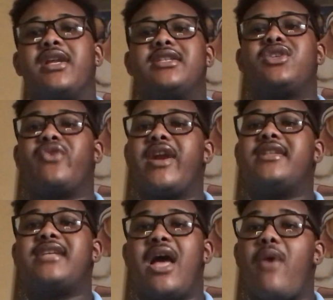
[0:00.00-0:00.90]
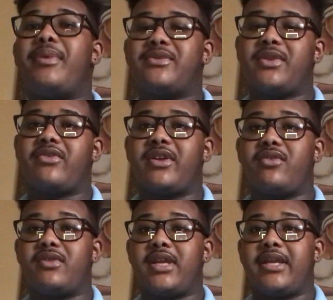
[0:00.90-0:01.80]
and it's great to help us with
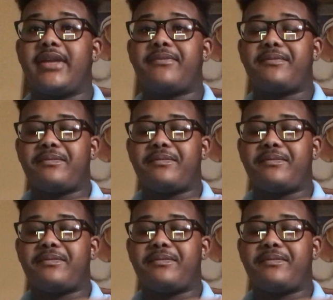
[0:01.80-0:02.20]
critical thinking.